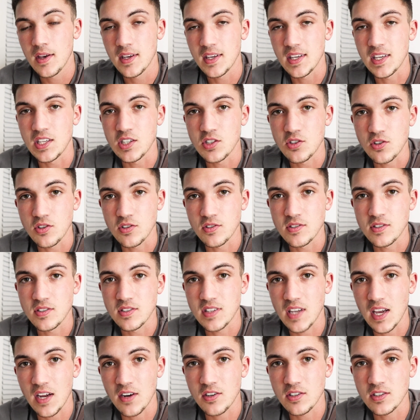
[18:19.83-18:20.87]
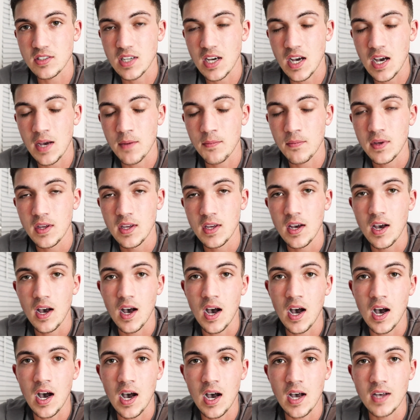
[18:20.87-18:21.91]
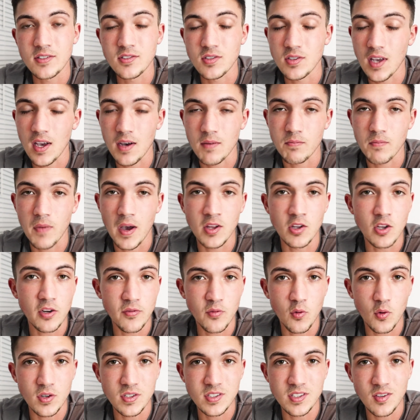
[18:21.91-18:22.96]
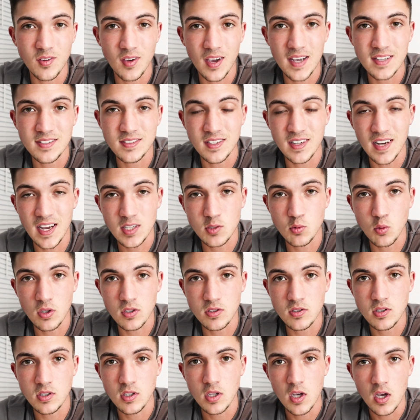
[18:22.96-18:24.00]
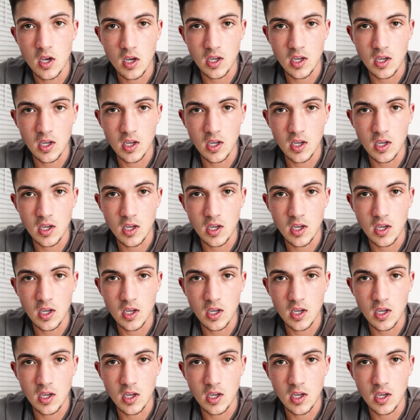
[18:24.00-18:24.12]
Eastern Standard Time. So yeah, I look forward to seeing you guys in the next ones.